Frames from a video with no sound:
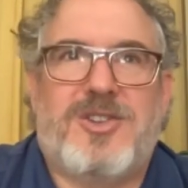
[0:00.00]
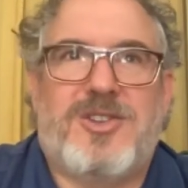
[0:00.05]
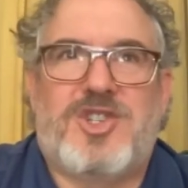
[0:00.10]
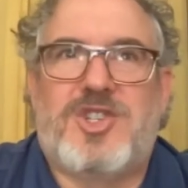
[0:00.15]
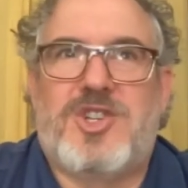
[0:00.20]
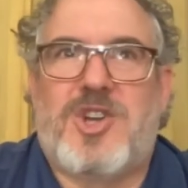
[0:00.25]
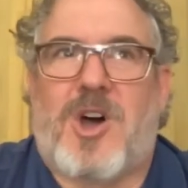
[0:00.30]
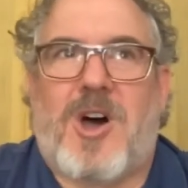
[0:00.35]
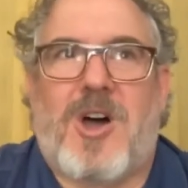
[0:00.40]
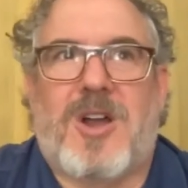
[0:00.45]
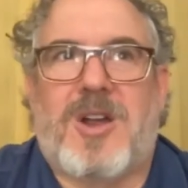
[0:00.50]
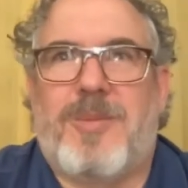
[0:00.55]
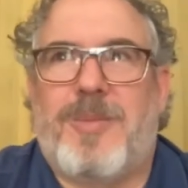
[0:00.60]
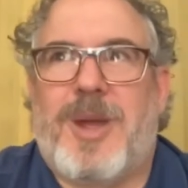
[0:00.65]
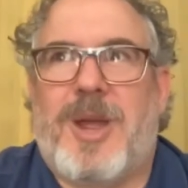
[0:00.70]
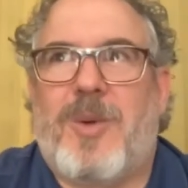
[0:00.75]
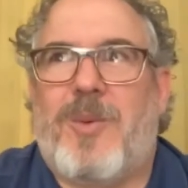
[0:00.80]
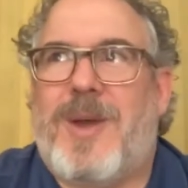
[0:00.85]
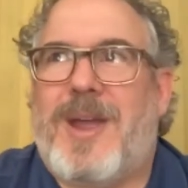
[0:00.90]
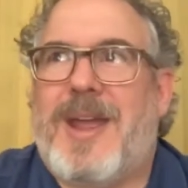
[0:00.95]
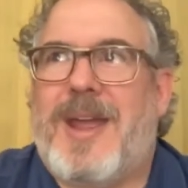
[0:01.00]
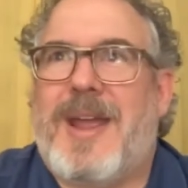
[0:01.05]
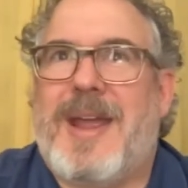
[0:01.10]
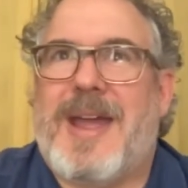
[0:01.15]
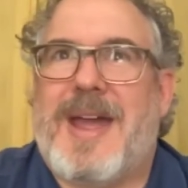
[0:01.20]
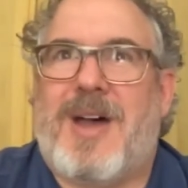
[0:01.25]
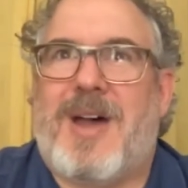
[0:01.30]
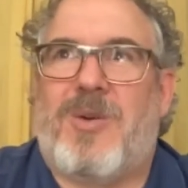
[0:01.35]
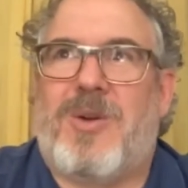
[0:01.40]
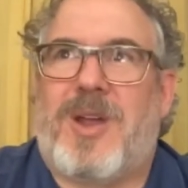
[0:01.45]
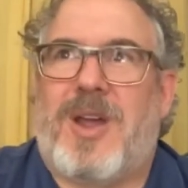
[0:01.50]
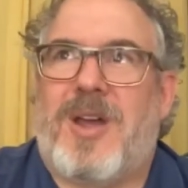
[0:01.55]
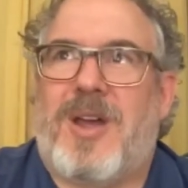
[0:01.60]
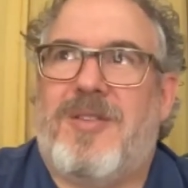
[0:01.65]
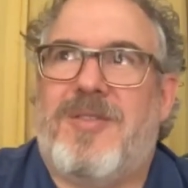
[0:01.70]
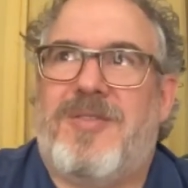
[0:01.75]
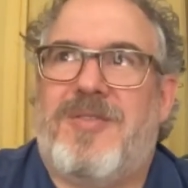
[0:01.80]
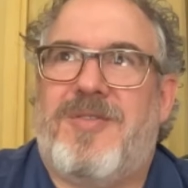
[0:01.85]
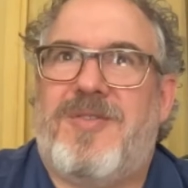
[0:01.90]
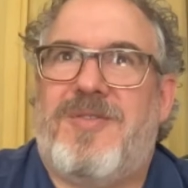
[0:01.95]
talk my way out
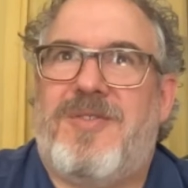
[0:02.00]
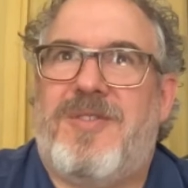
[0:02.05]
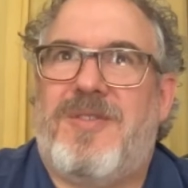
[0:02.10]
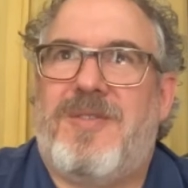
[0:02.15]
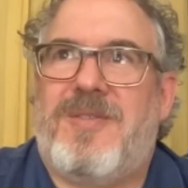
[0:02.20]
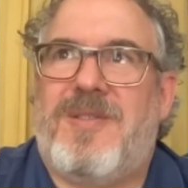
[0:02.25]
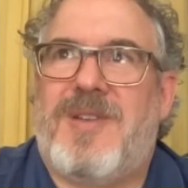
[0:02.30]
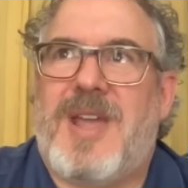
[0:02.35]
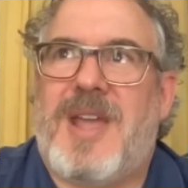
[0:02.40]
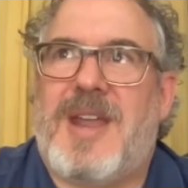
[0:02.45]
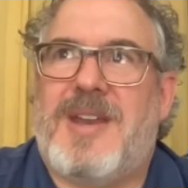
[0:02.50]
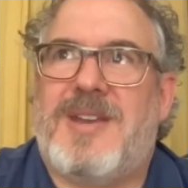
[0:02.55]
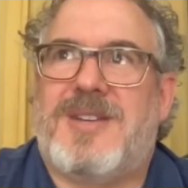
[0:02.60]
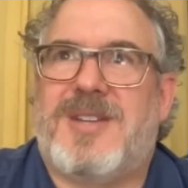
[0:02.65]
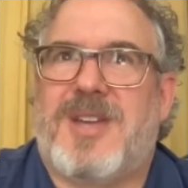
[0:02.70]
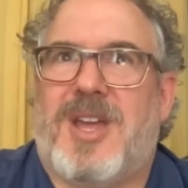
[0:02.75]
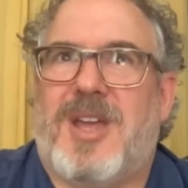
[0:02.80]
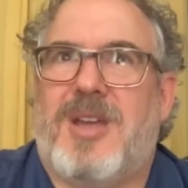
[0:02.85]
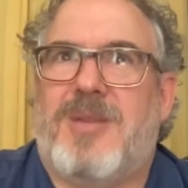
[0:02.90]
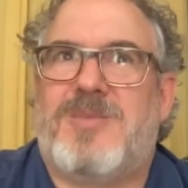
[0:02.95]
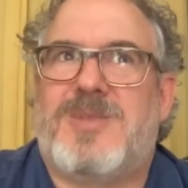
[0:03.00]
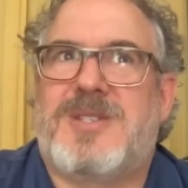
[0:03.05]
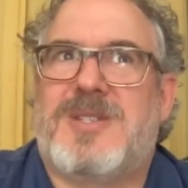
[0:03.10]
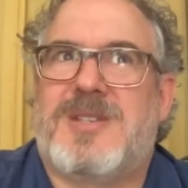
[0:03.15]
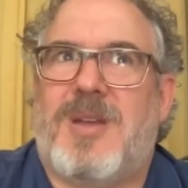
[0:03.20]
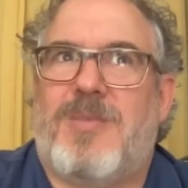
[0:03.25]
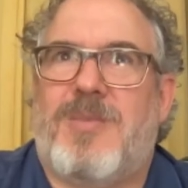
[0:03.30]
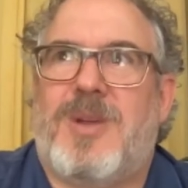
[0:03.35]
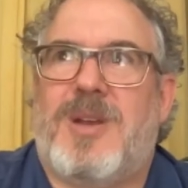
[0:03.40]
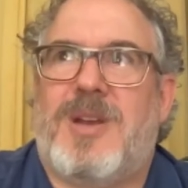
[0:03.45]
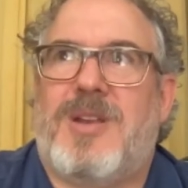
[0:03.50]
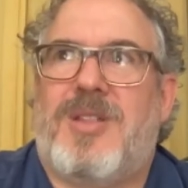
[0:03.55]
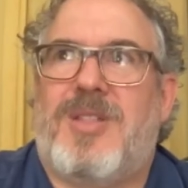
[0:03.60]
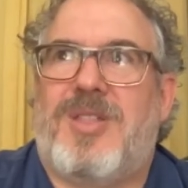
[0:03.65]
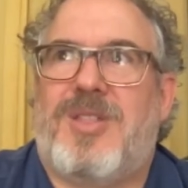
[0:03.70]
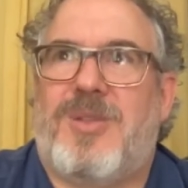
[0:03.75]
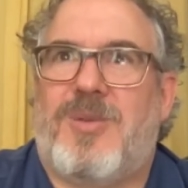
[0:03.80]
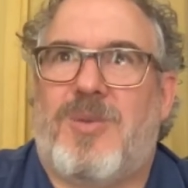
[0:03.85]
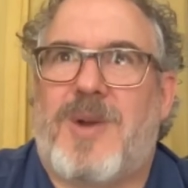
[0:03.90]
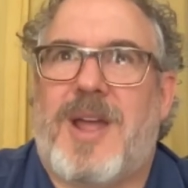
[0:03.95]
of anytime somebody
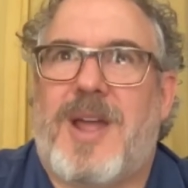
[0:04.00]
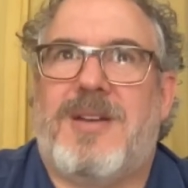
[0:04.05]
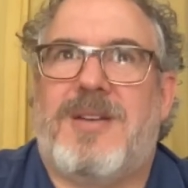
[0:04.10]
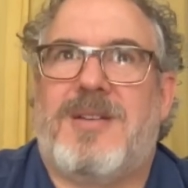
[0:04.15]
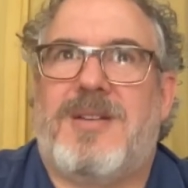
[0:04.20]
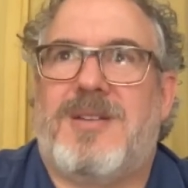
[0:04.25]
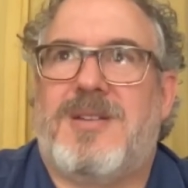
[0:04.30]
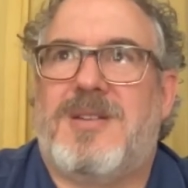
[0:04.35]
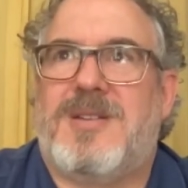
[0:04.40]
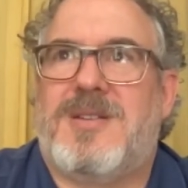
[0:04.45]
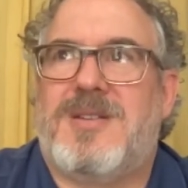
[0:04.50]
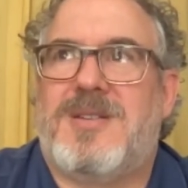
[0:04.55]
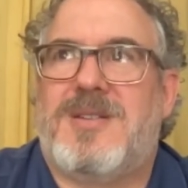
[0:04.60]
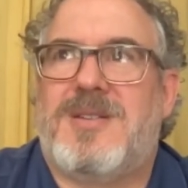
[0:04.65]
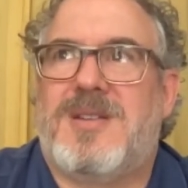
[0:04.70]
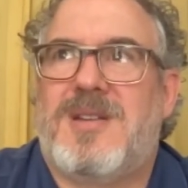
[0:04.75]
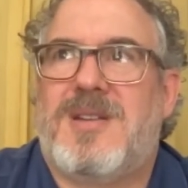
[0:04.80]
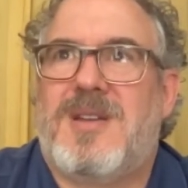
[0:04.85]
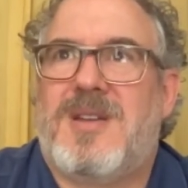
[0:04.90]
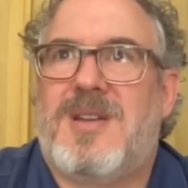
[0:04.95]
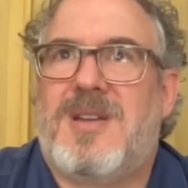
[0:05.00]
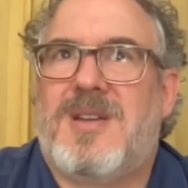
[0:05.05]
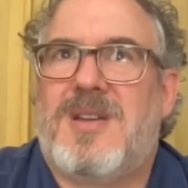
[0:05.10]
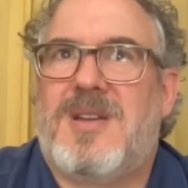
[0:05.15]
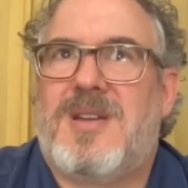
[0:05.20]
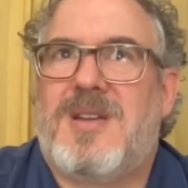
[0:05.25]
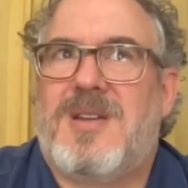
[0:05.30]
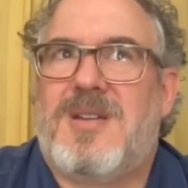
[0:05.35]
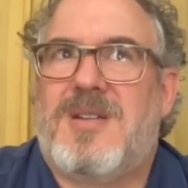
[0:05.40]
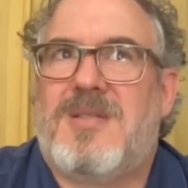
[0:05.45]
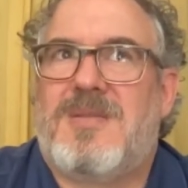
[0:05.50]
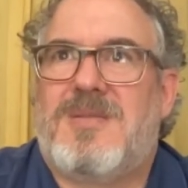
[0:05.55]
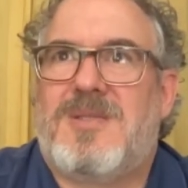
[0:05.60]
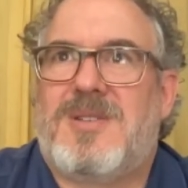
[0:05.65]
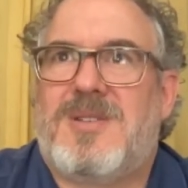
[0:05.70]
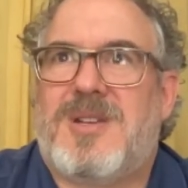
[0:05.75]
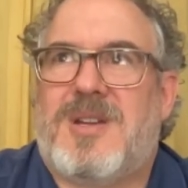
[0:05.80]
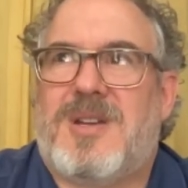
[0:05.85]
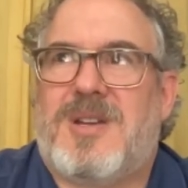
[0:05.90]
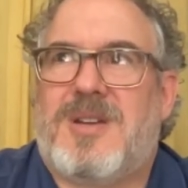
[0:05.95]
threatened
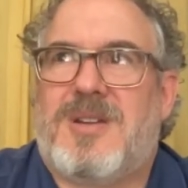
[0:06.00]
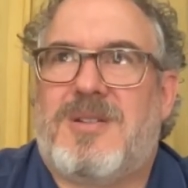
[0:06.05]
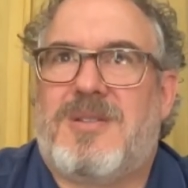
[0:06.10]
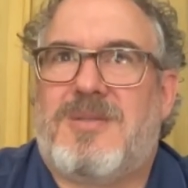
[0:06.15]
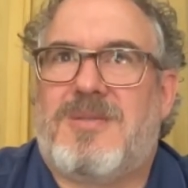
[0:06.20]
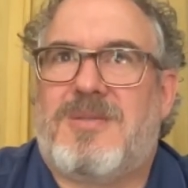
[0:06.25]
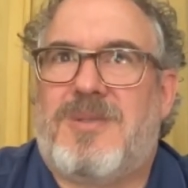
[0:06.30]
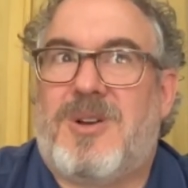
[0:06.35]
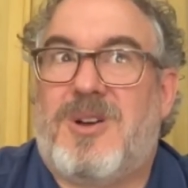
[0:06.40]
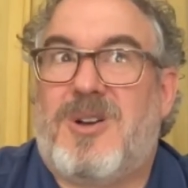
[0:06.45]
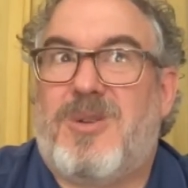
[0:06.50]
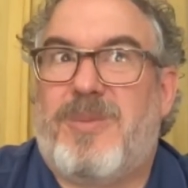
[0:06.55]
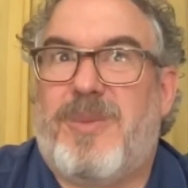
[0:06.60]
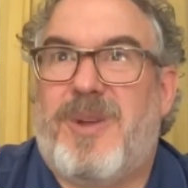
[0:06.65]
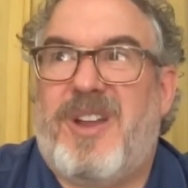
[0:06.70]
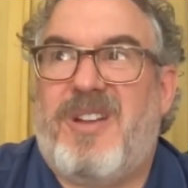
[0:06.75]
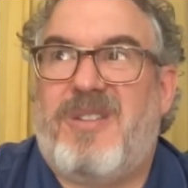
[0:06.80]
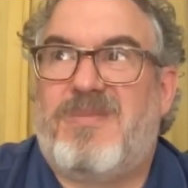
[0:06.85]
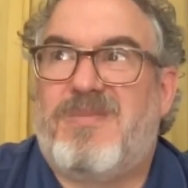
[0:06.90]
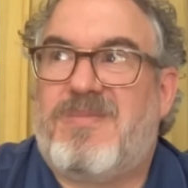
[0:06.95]
to hurt me.